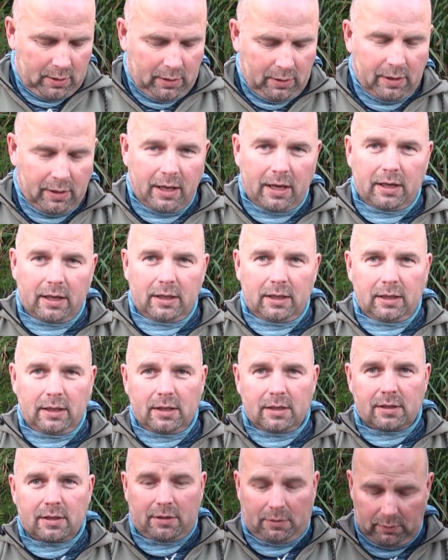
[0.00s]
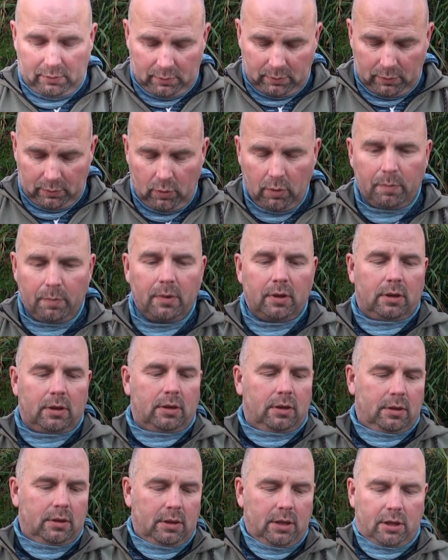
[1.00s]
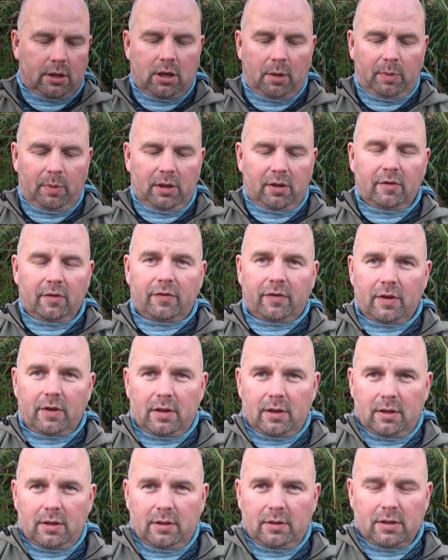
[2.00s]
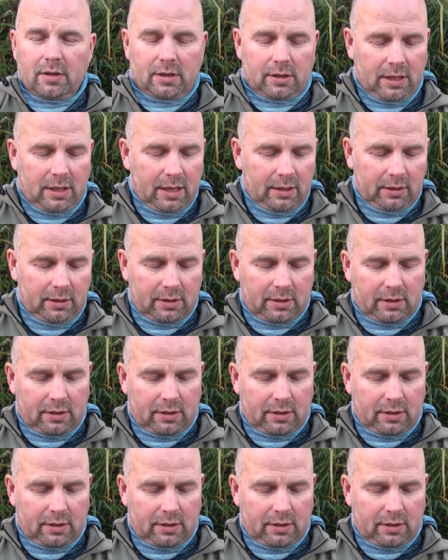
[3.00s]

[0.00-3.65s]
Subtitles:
There is a couple of stainless